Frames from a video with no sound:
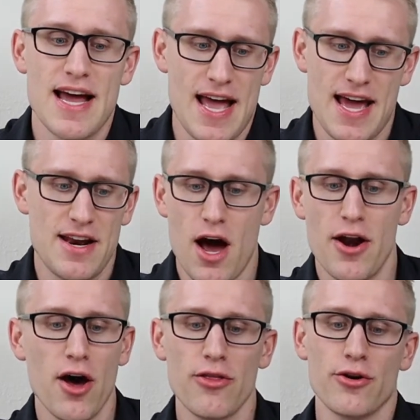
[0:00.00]
And
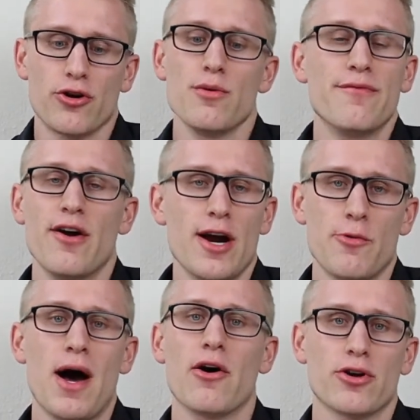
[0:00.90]
another group very
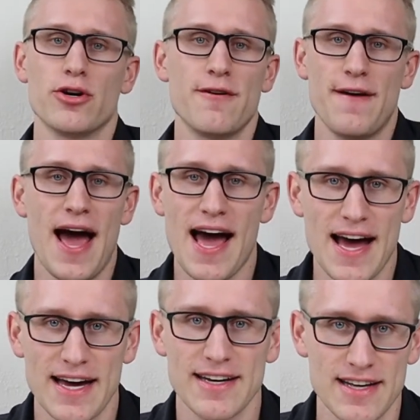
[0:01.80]
well could have
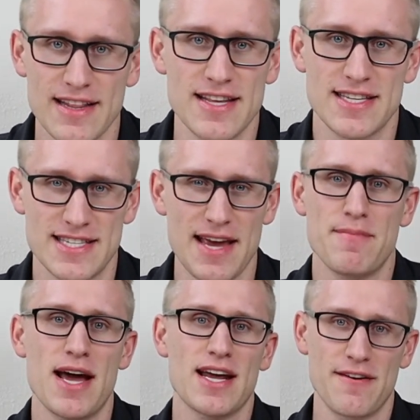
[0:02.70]
had this same
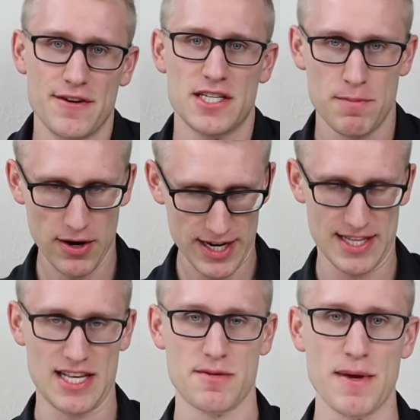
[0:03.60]
negative
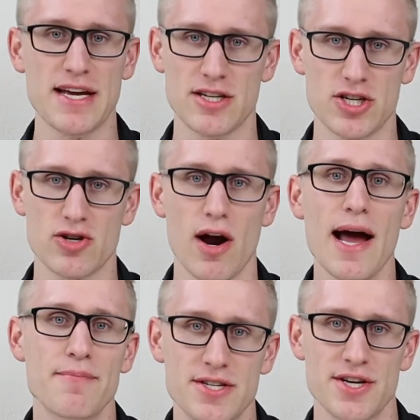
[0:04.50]
experience that's being
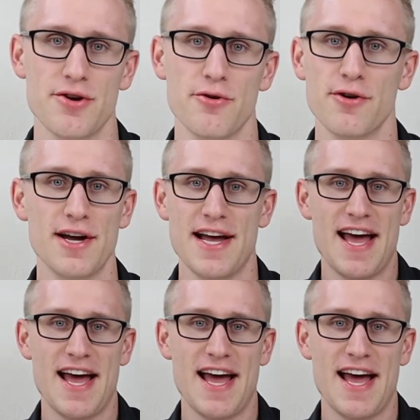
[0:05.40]
described to you.